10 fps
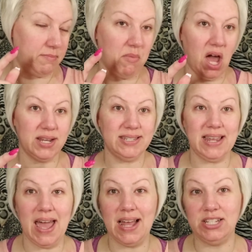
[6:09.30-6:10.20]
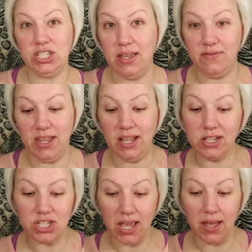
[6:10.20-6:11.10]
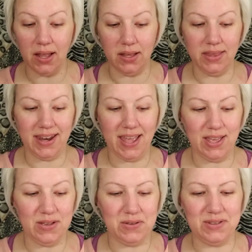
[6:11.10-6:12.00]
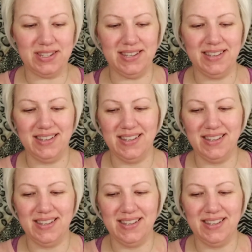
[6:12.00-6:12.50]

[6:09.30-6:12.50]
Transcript: Monistat chafing gel that I use.